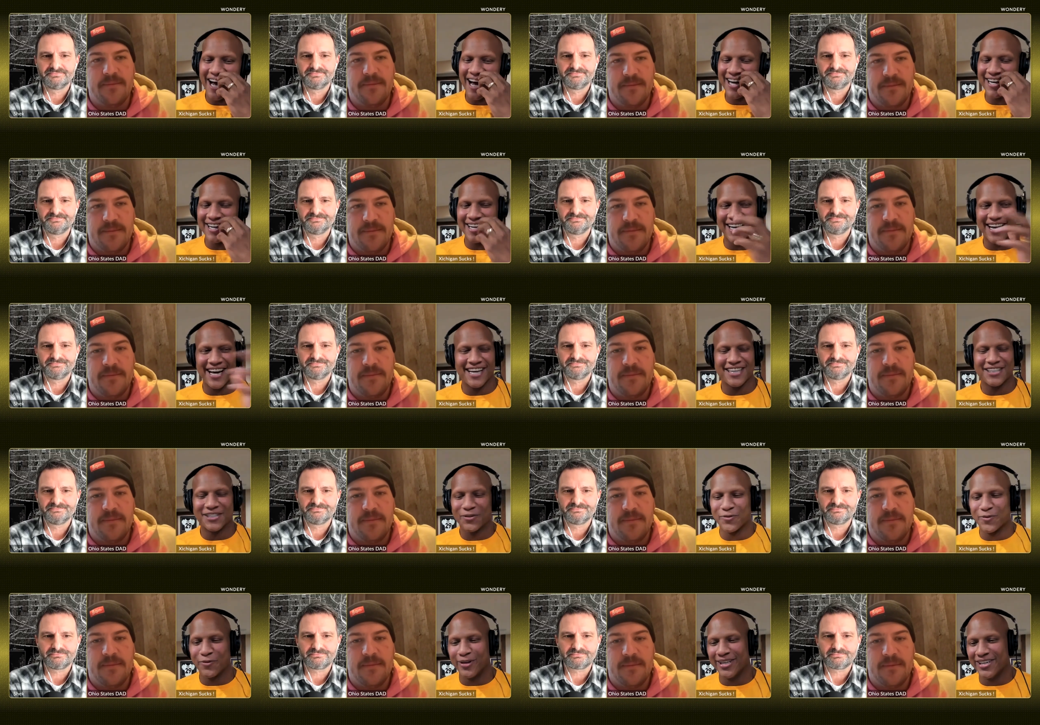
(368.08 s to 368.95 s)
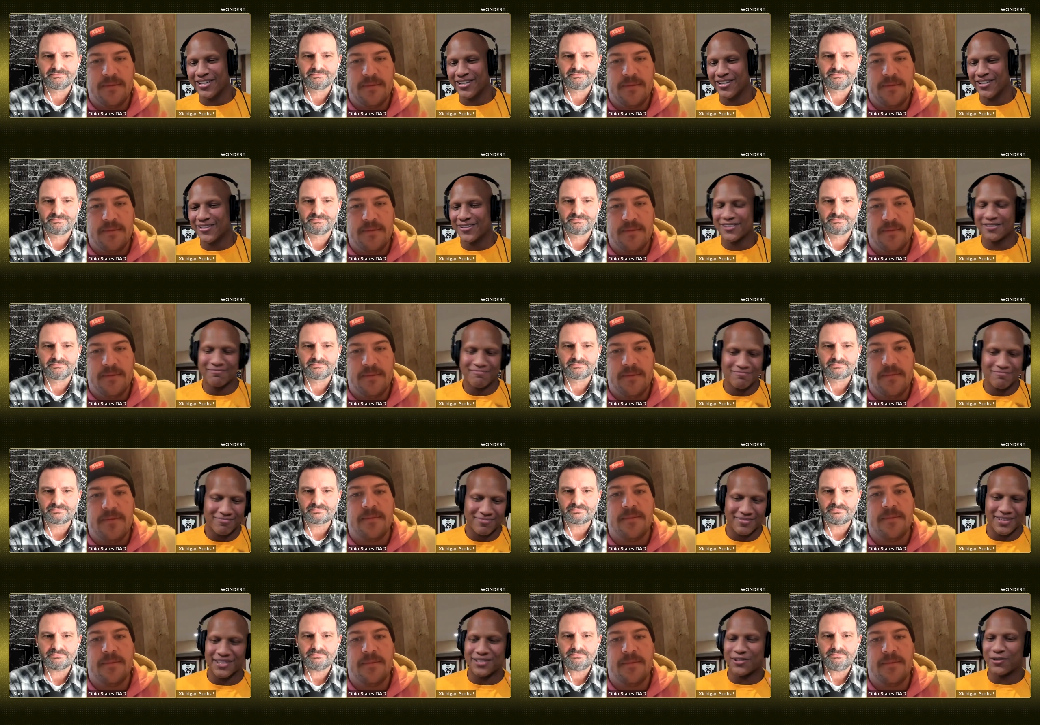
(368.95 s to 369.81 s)
Speaker 1: out of the last 20 years.
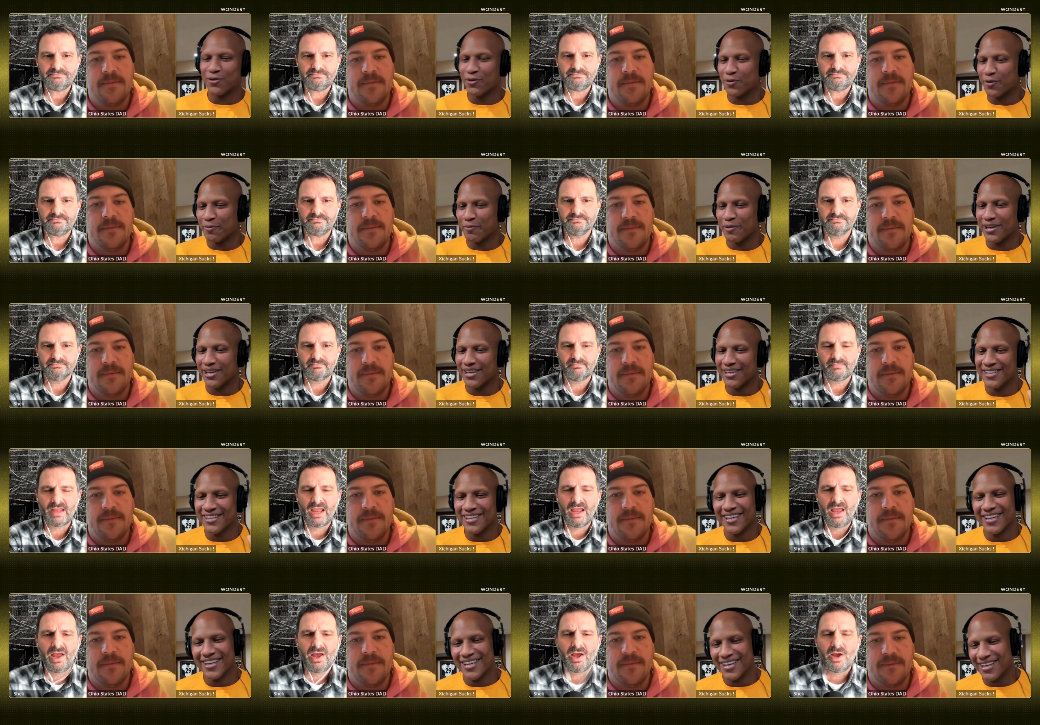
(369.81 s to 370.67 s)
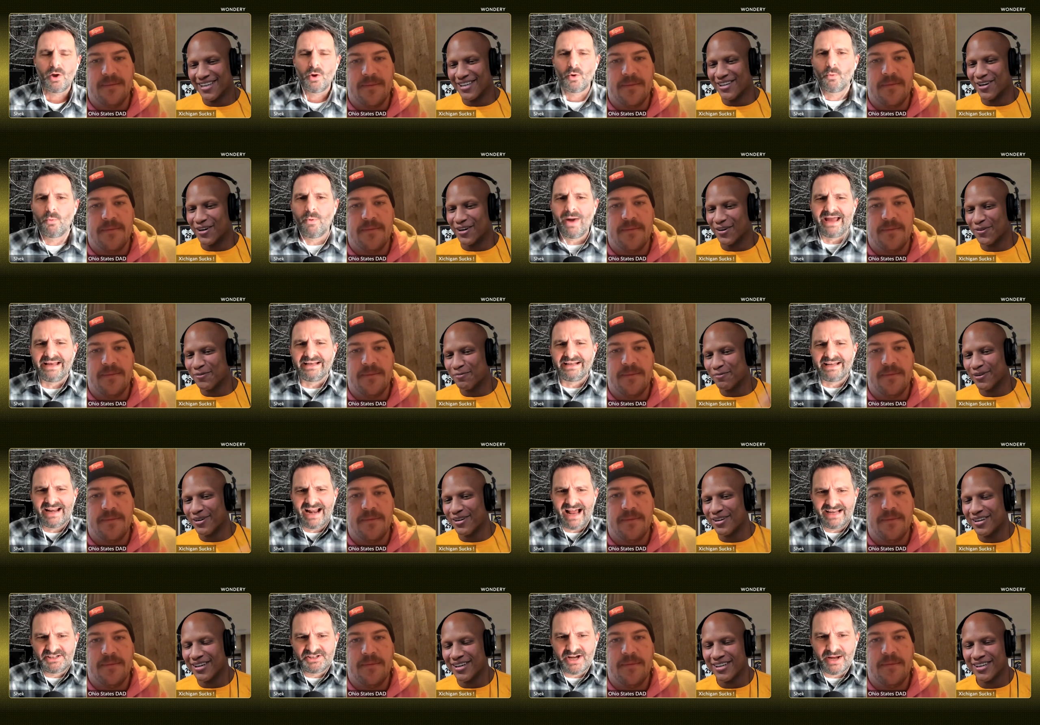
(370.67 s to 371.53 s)
That's cool with me. You
Speaker 2: know? Wait, can
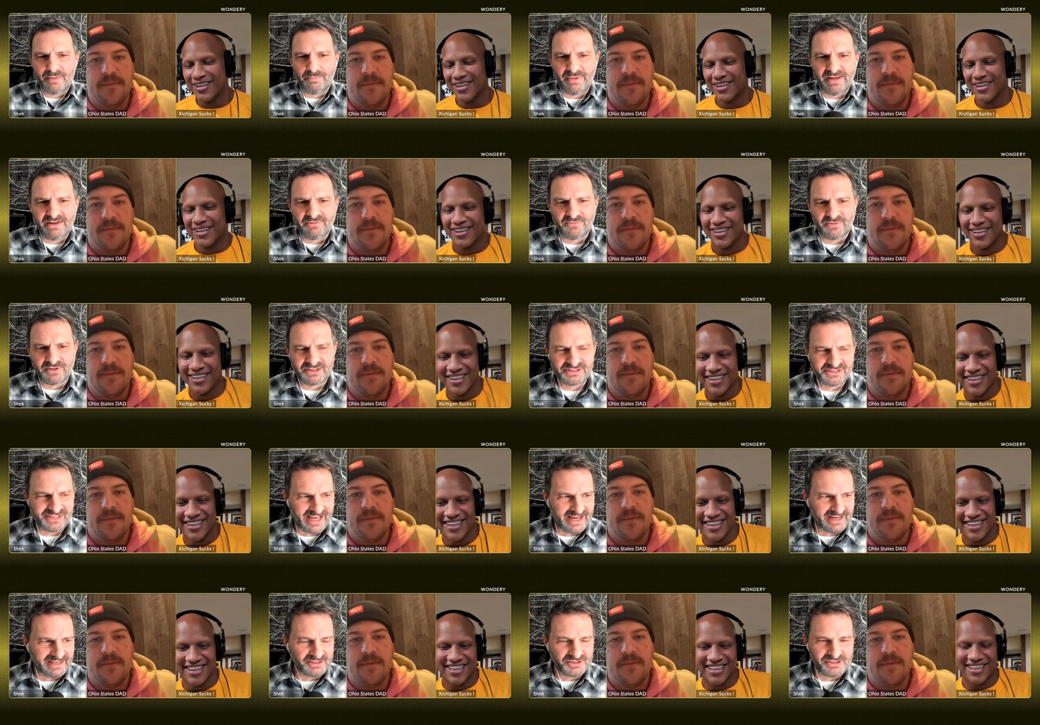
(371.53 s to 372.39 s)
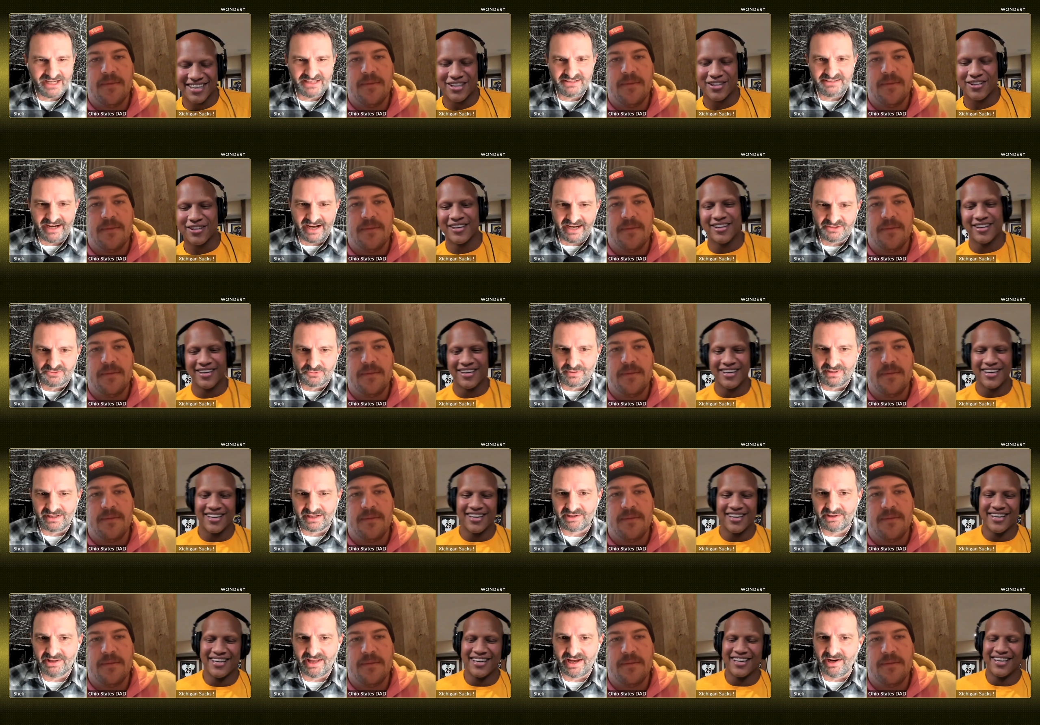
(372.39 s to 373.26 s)
I jump in for a second, Shazier? I just want
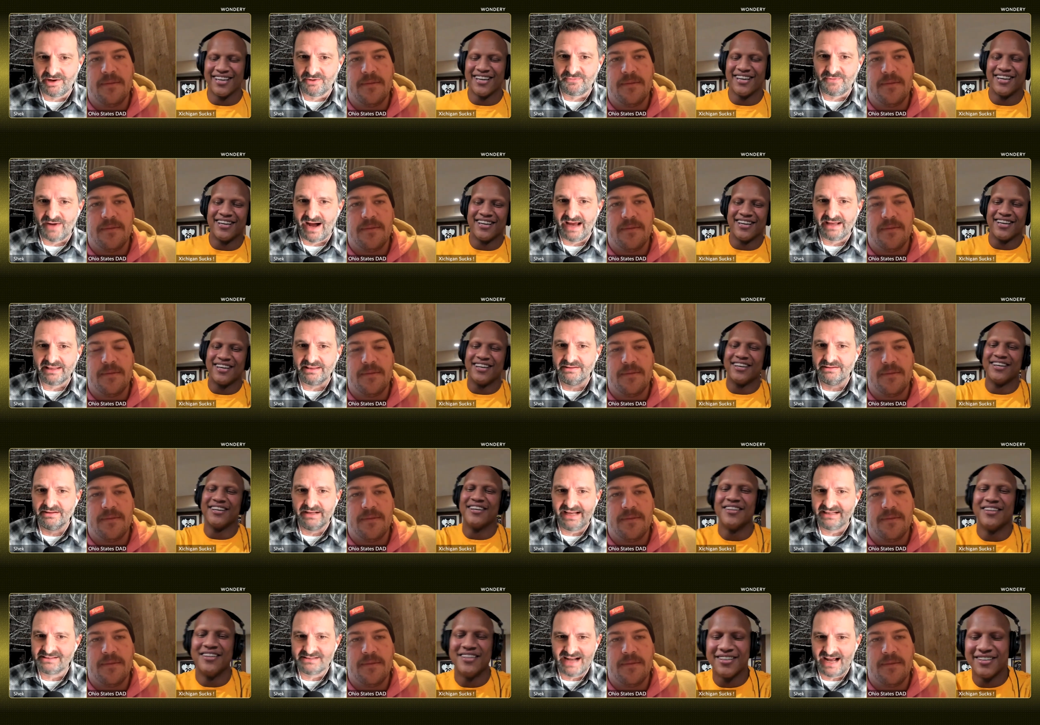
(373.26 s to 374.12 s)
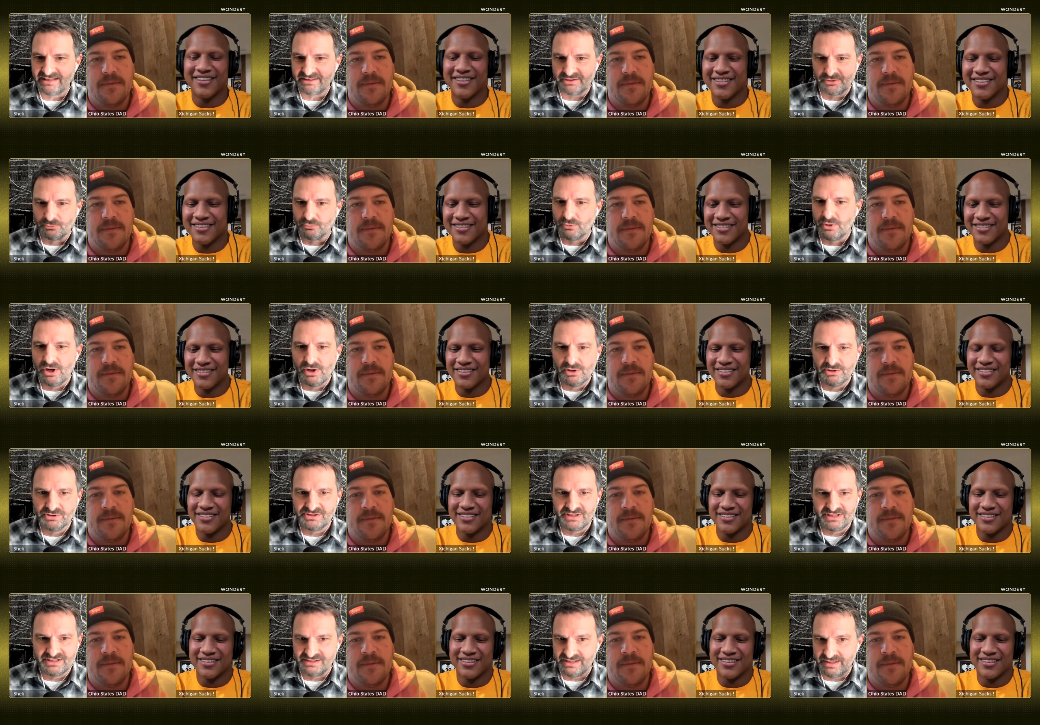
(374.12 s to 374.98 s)
to clarify. It's not the
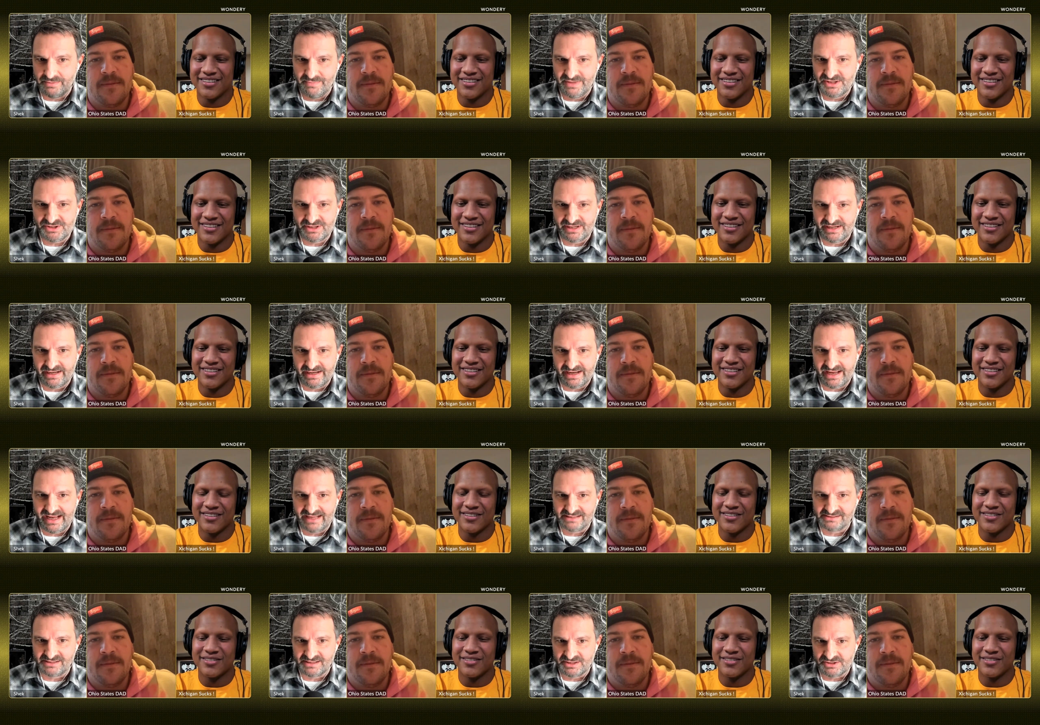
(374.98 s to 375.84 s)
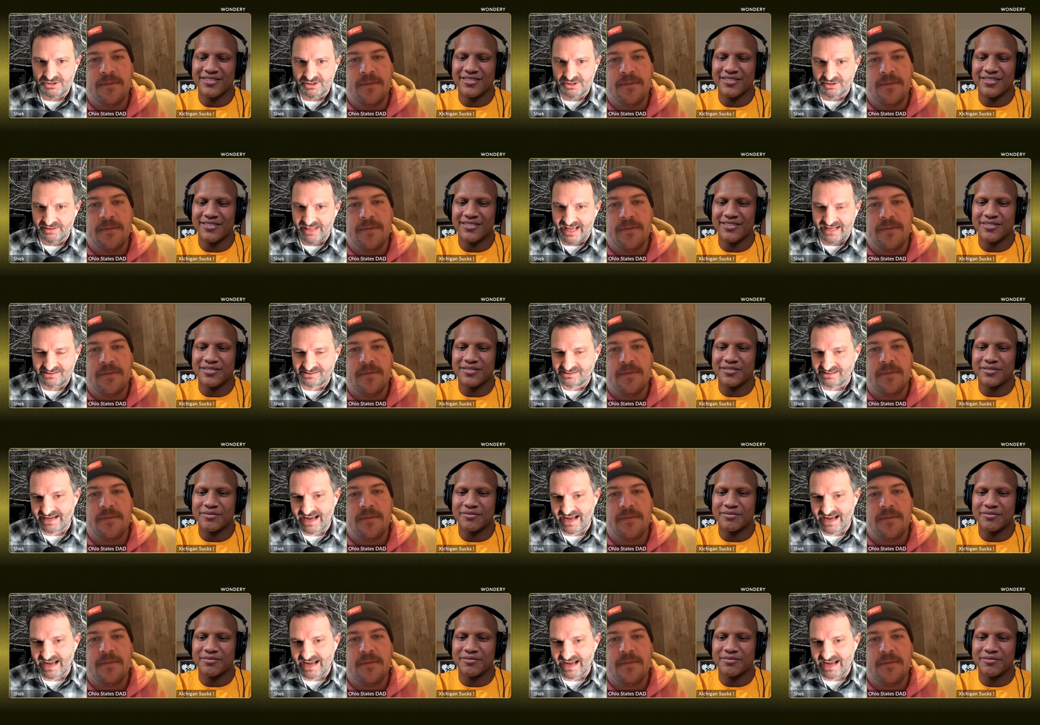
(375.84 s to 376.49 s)
roses that Michigan gets this year. That's the